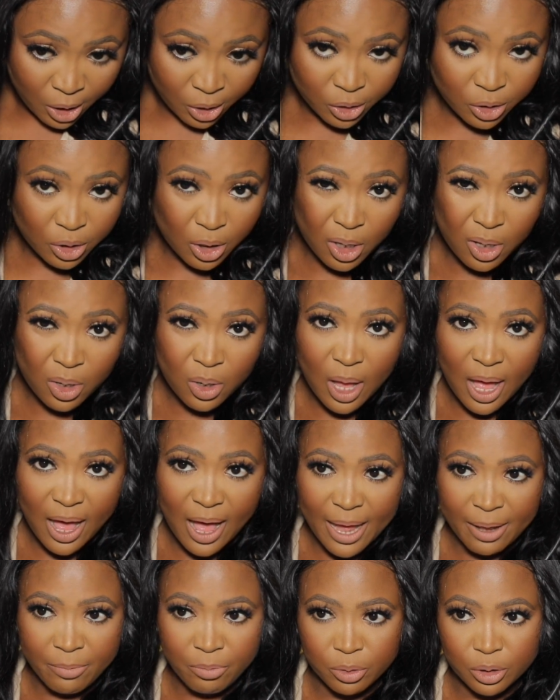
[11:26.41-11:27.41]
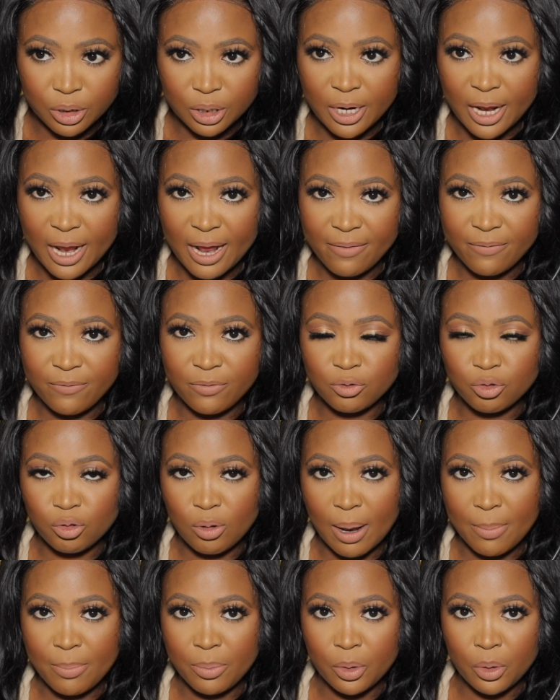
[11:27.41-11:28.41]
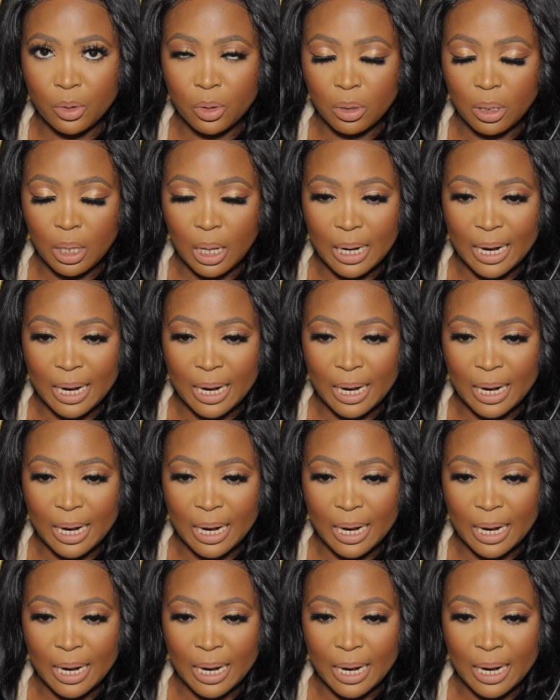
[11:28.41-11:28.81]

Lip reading: so I wouldn't have trouble